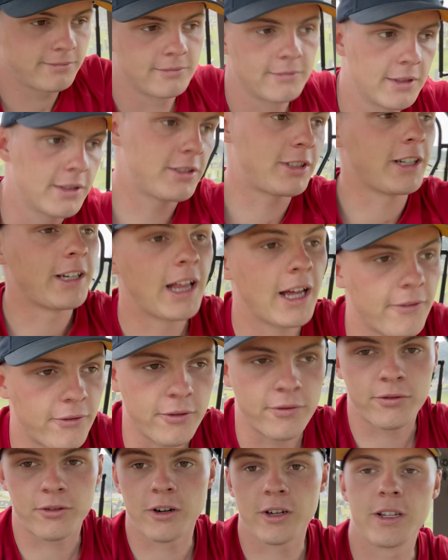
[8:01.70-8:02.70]
I'll tell you that for
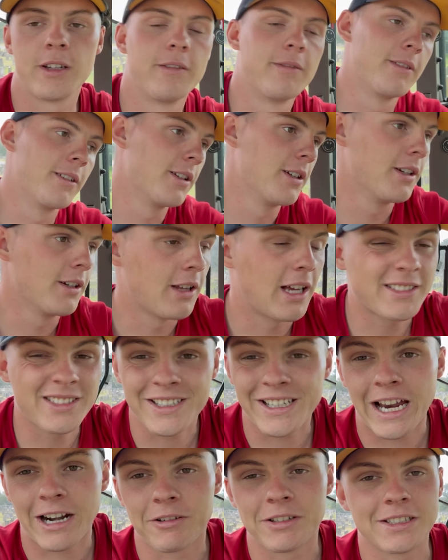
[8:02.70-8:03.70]
free. That's a
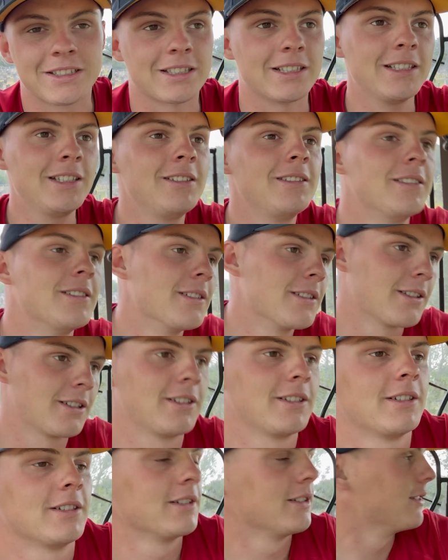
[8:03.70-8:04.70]
guarantee.
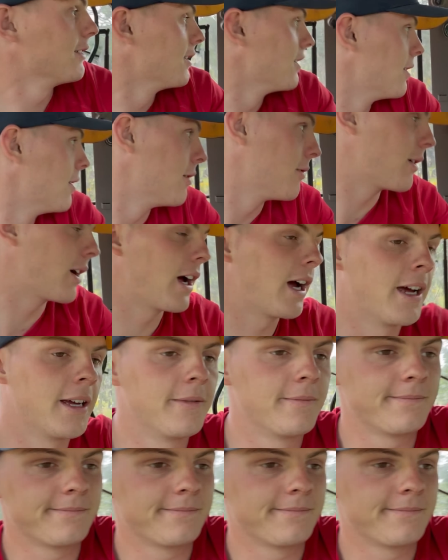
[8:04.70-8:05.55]
Right,